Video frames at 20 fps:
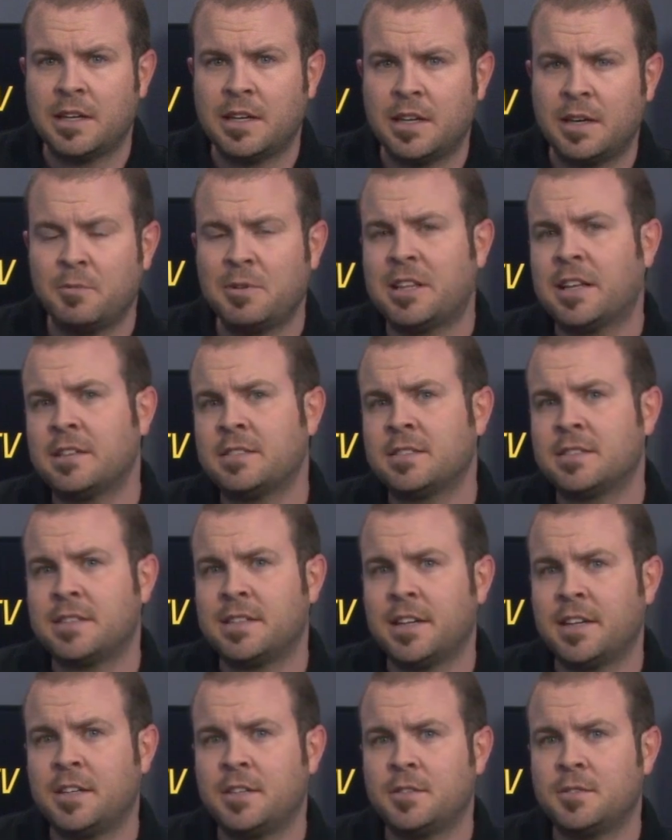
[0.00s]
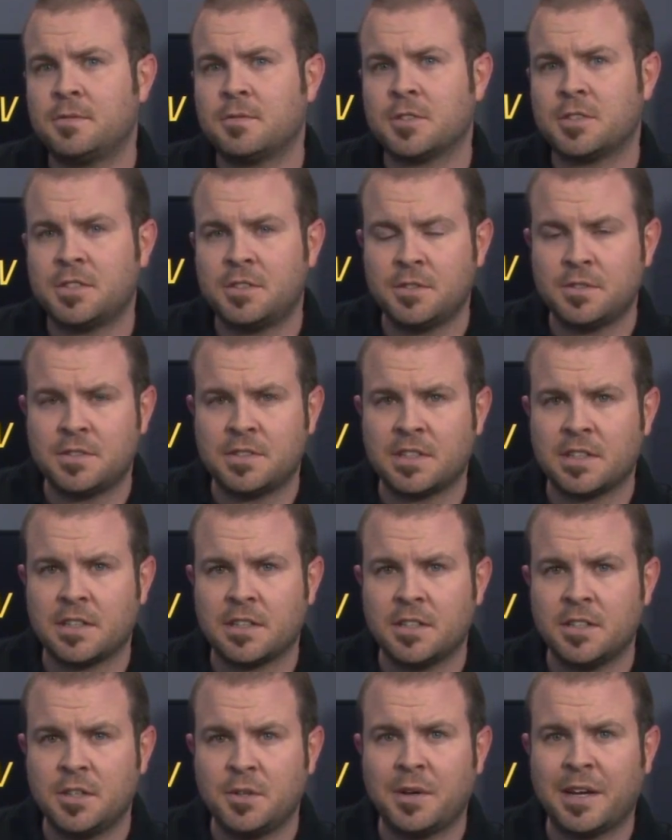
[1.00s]
and we'd like to thank you for choosing
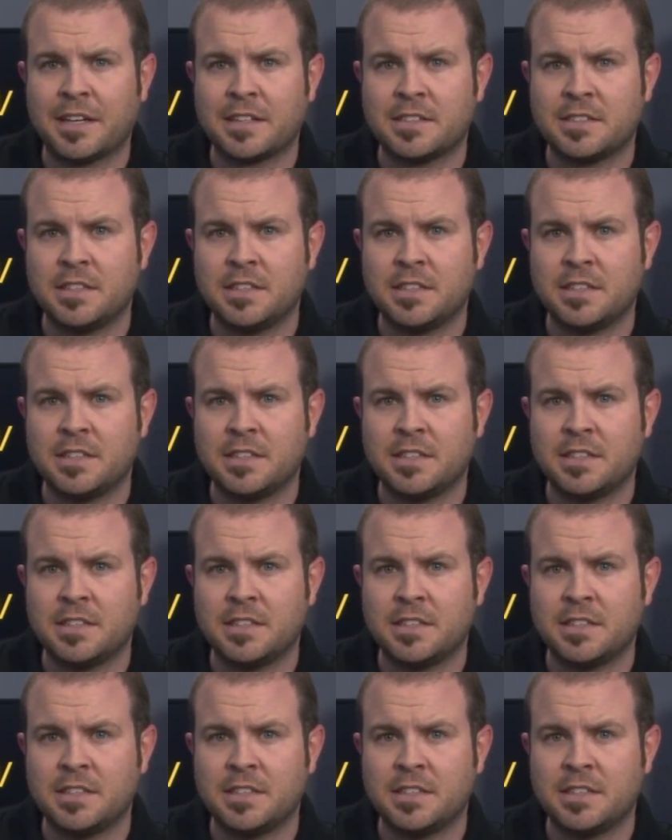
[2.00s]
Newegg